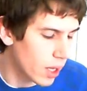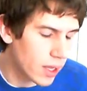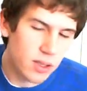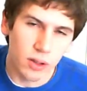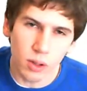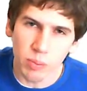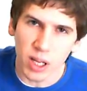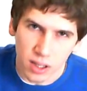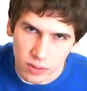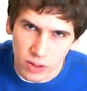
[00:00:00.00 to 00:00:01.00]
It's a little
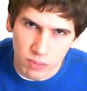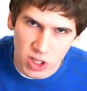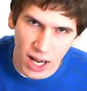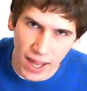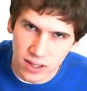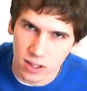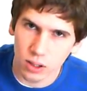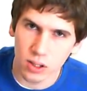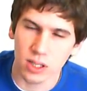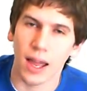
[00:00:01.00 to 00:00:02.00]
bit of a
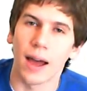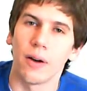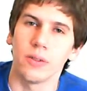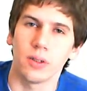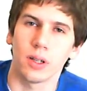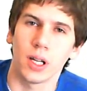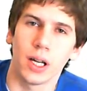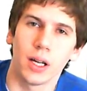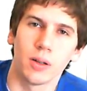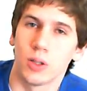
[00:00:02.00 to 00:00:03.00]
jazzier sound,
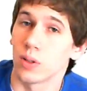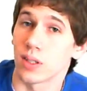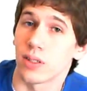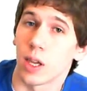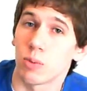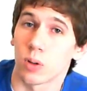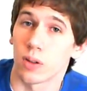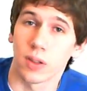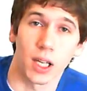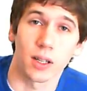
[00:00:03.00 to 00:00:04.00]
doing the same sort
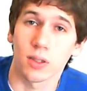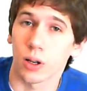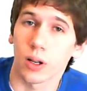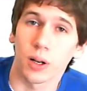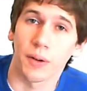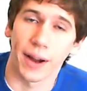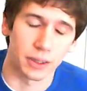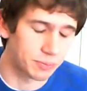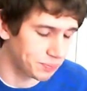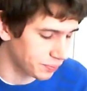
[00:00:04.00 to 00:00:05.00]
of thing. It's turning
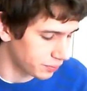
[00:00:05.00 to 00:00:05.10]
around.